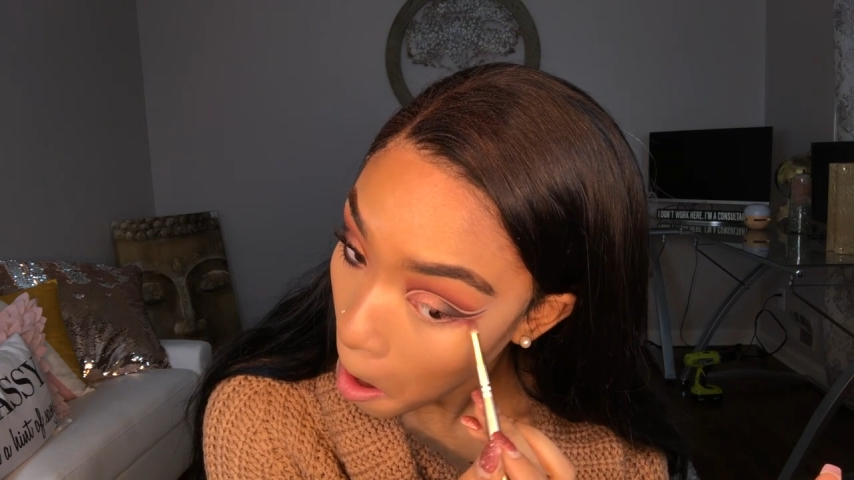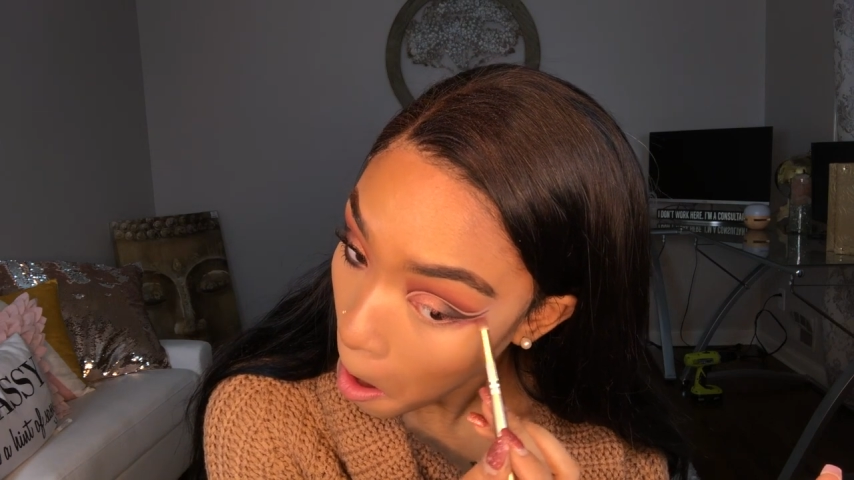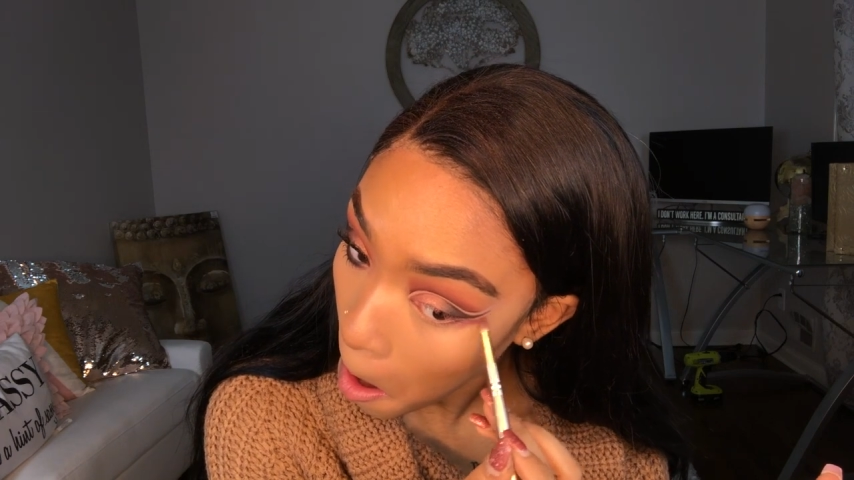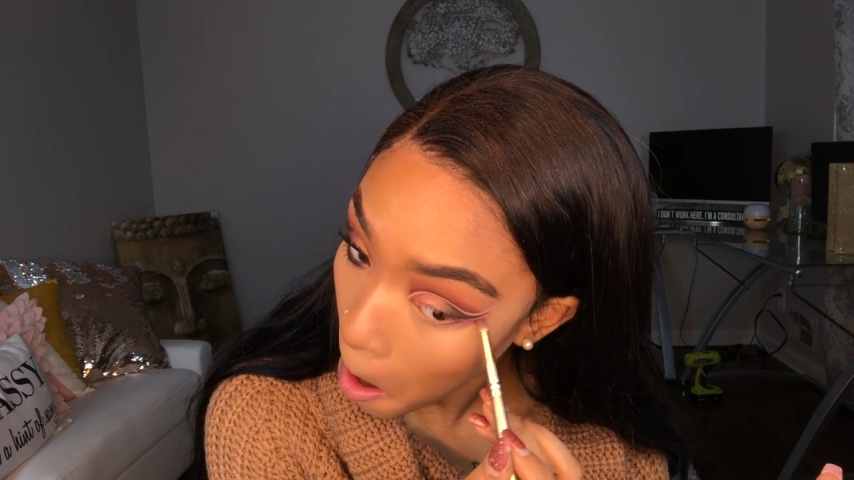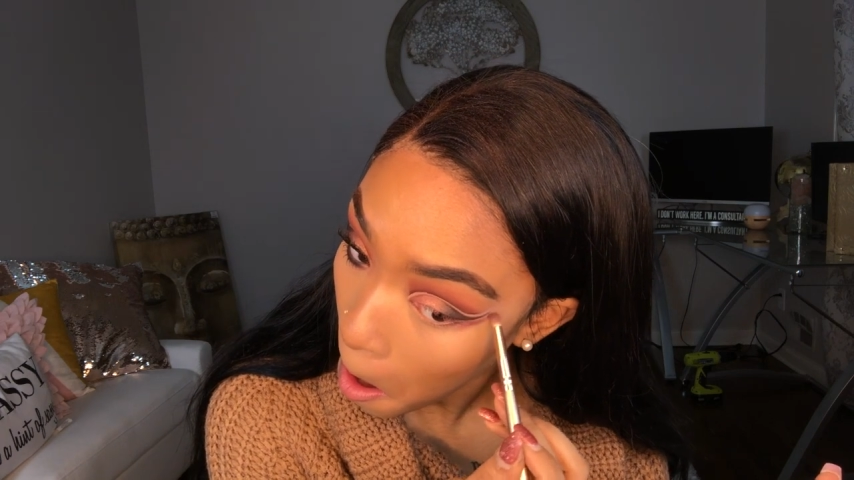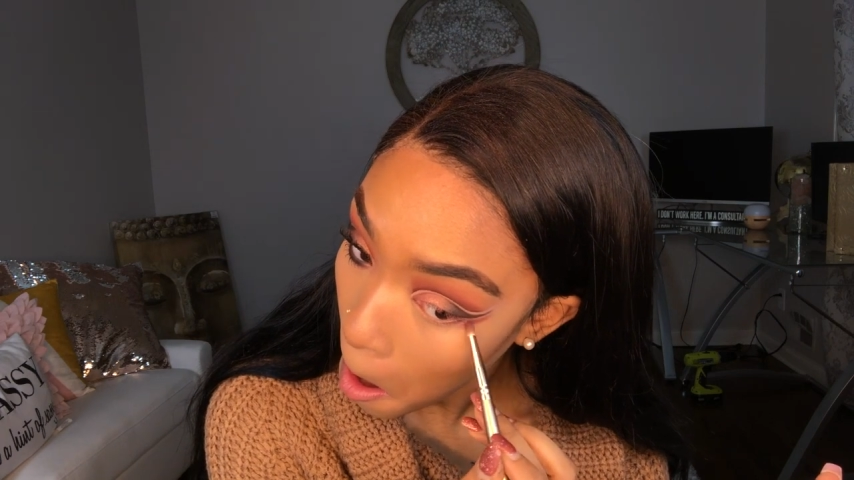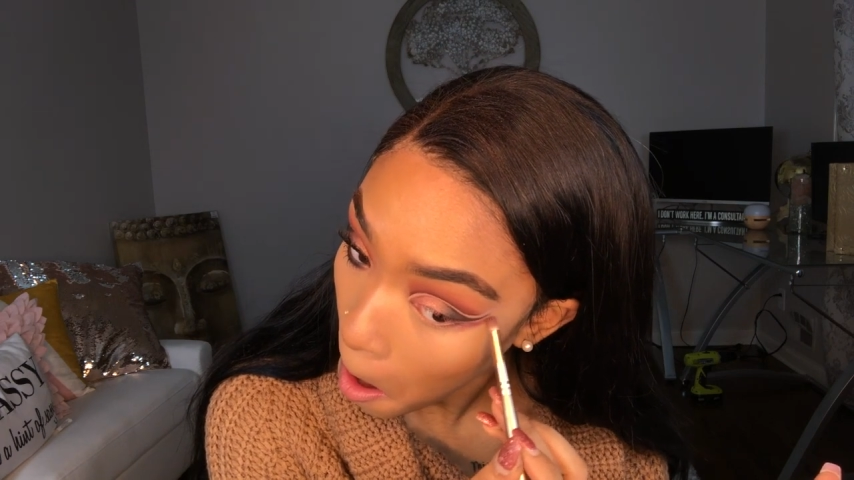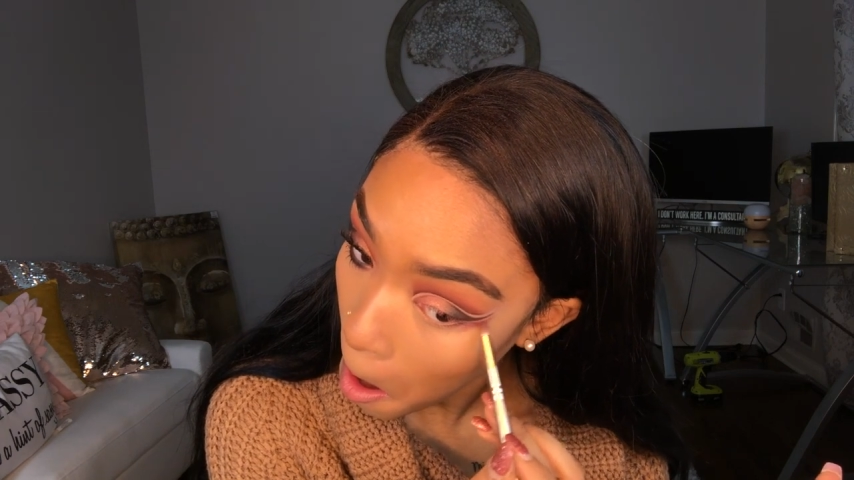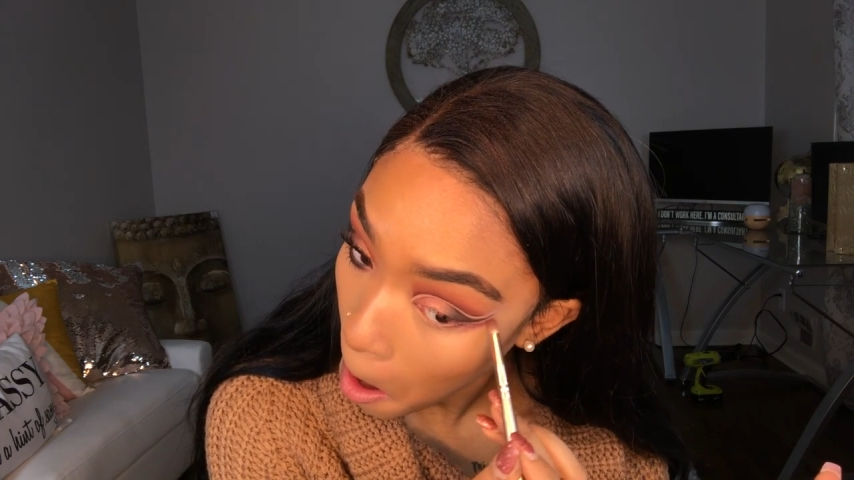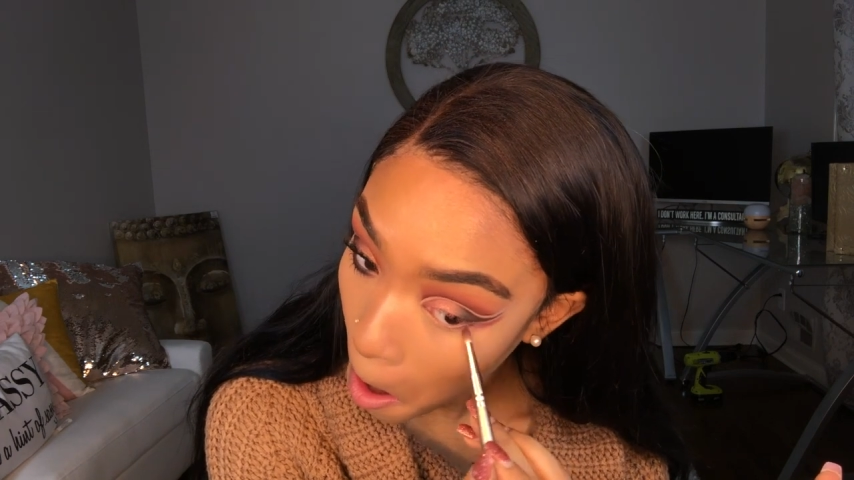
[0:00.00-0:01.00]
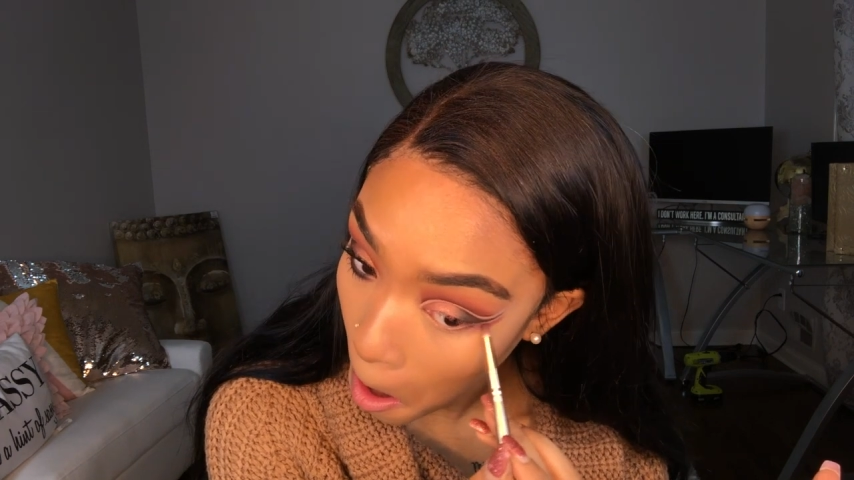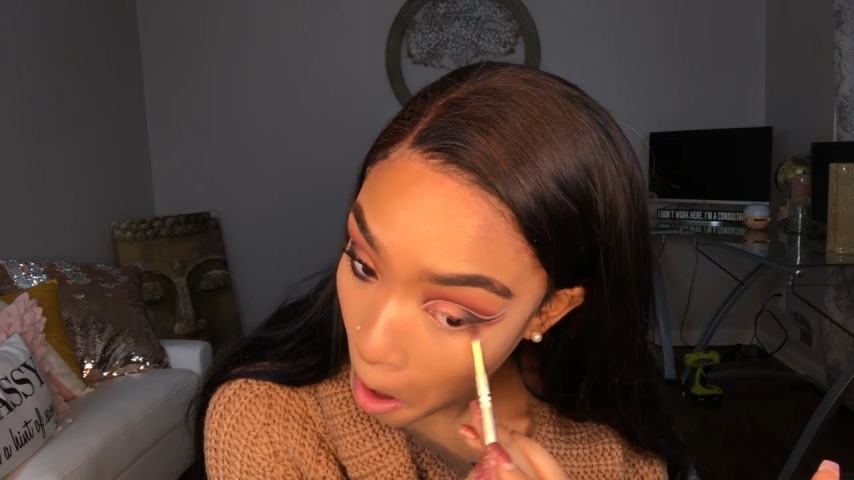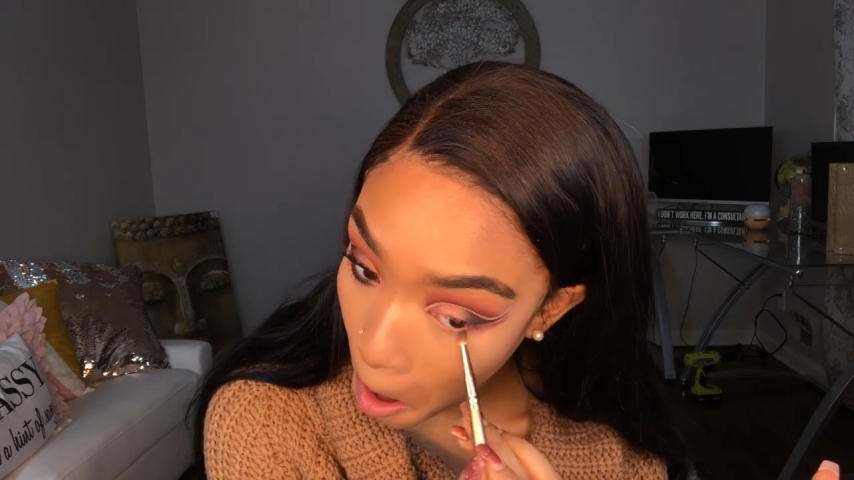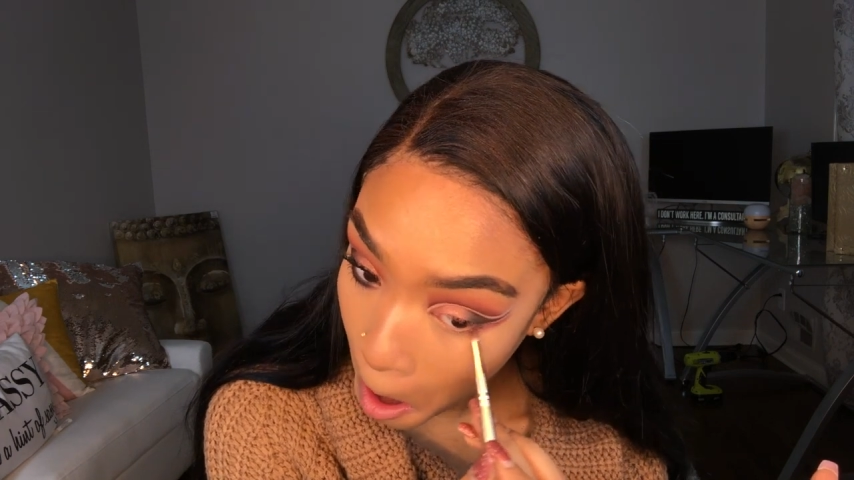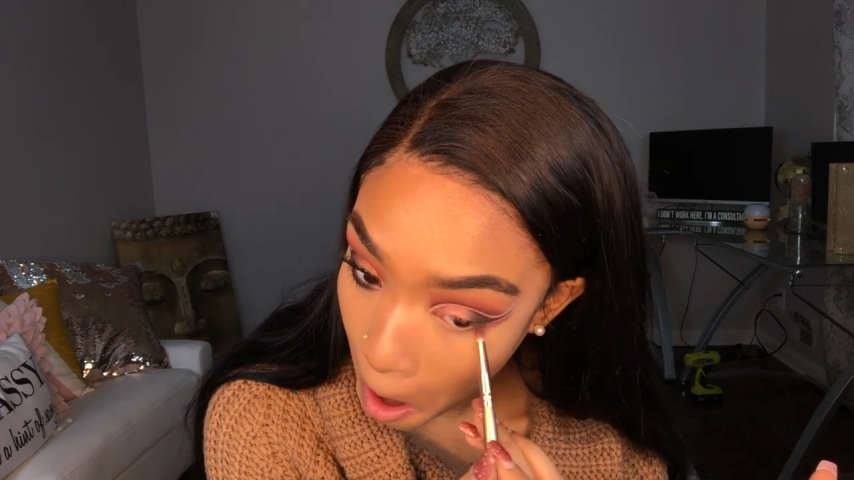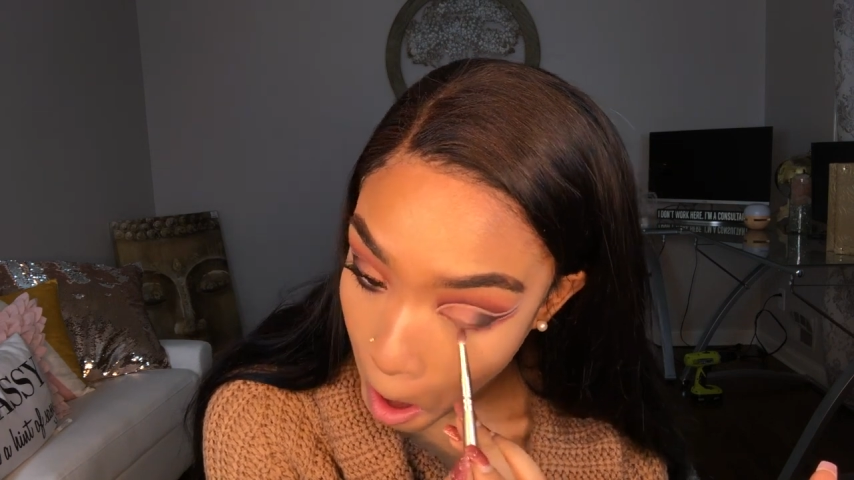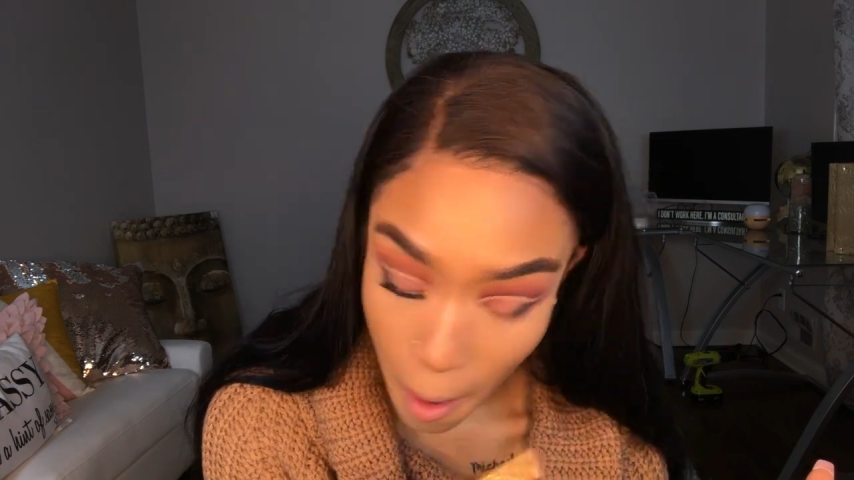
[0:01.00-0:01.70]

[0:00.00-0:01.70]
Now I'm just going to